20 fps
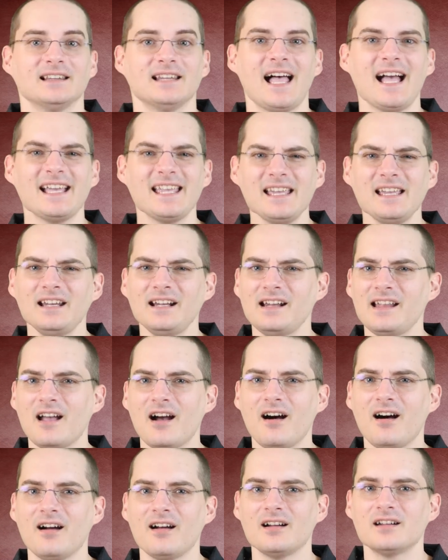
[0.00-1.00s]
Lacking in any
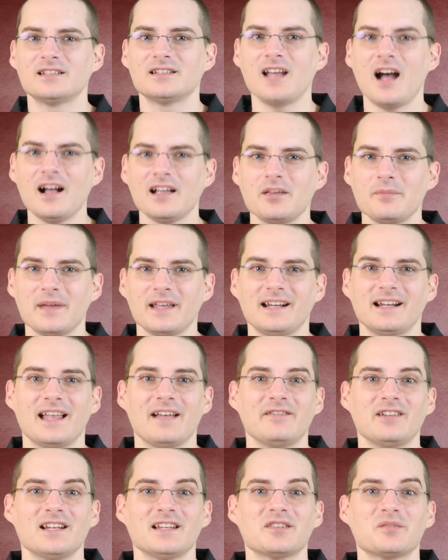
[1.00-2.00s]
hard, documented
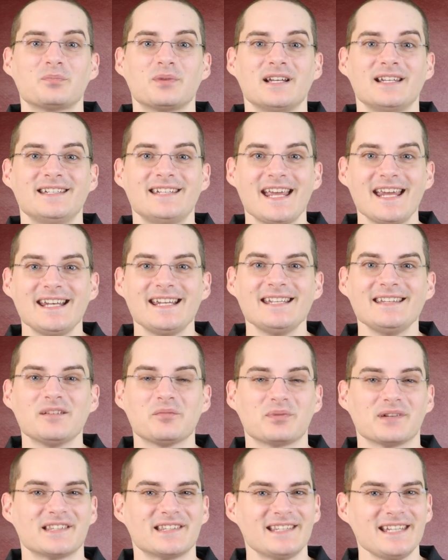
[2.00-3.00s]
evidence predating the
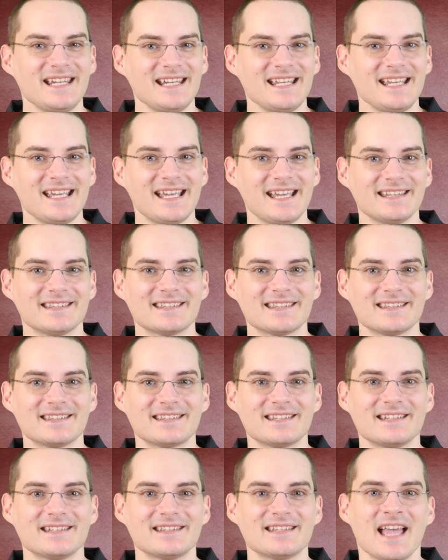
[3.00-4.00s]
preceding
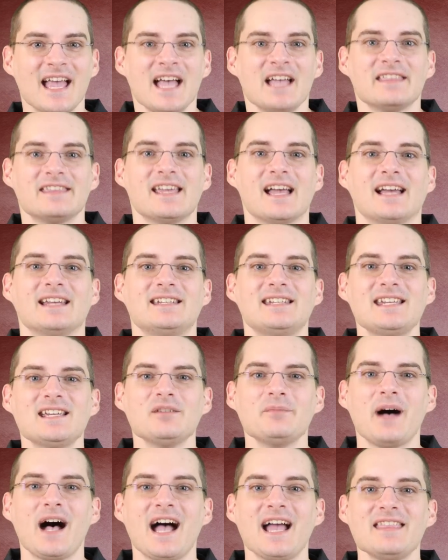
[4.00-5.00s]
instances, the idea
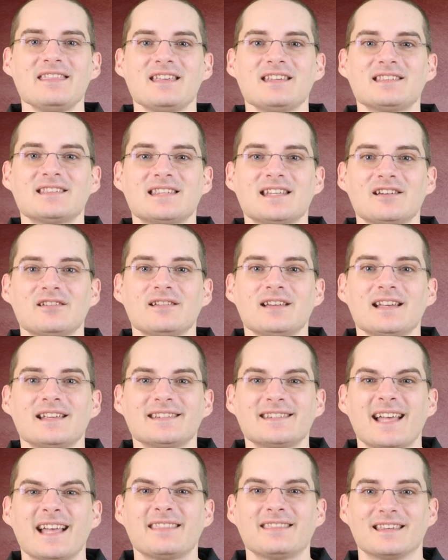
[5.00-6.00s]
behind this theory is
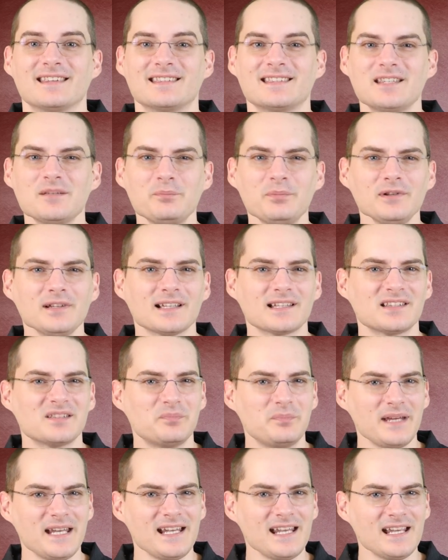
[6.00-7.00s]
that the simple
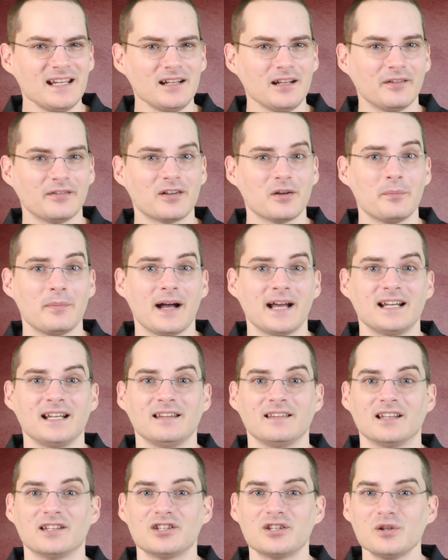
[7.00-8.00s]
expedient of combining
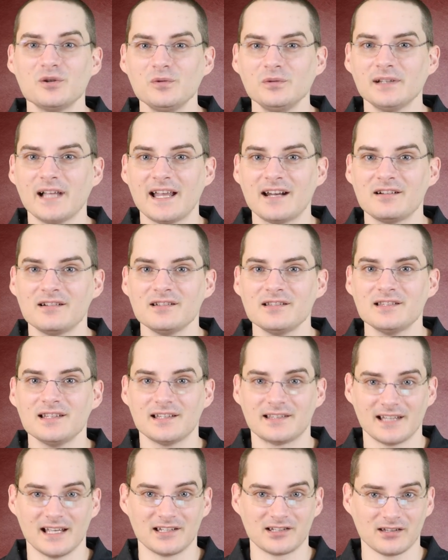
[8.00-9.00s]
the 2 letters,
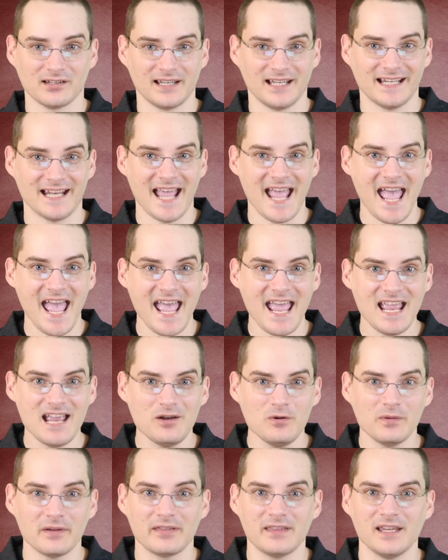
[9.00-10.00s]
essentially an A
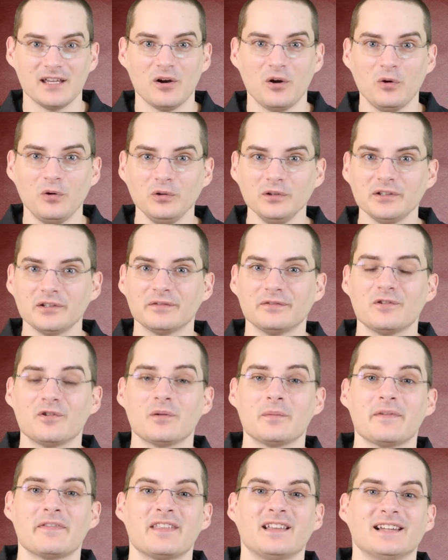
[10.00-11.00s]
with the older
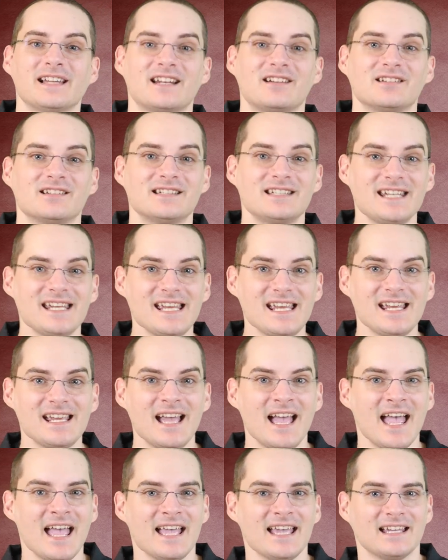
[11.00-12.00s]
form of the letter D,
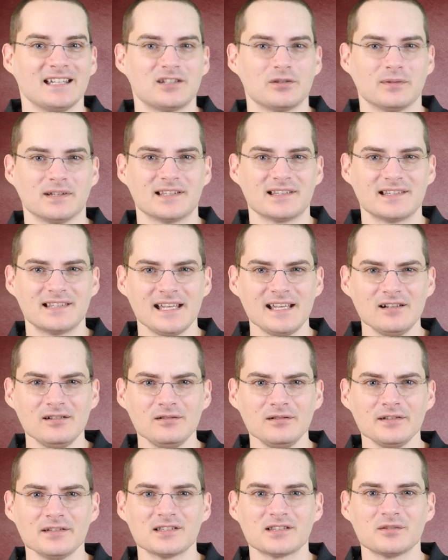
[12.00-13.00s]
into a
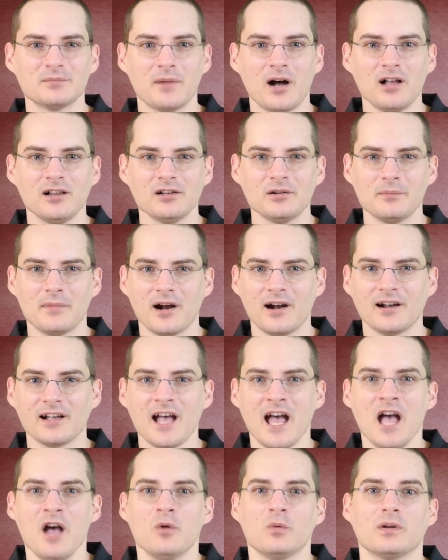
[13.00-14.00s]
single, smaller mark
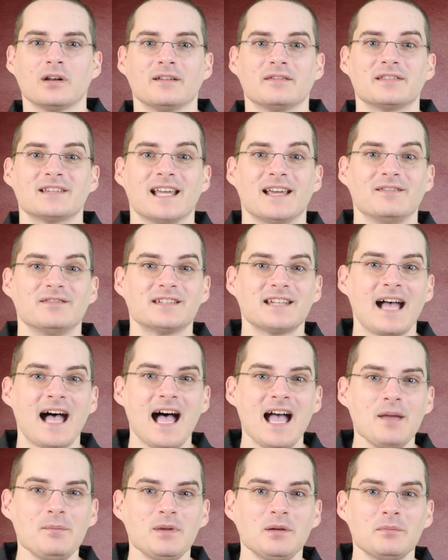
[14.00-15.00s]
would have saved
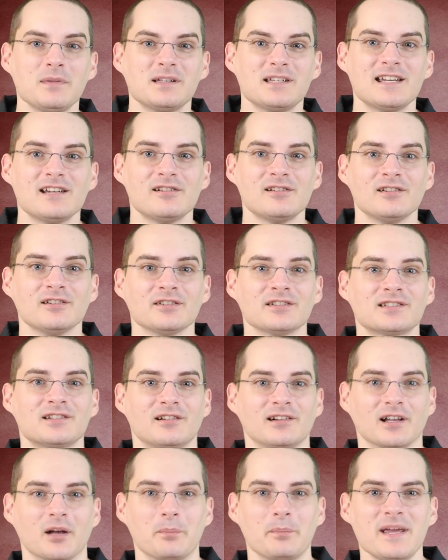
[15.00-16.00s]
time and materials
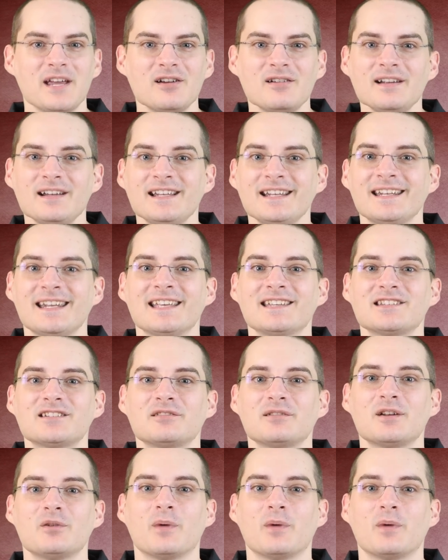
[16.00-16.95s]
during a period in history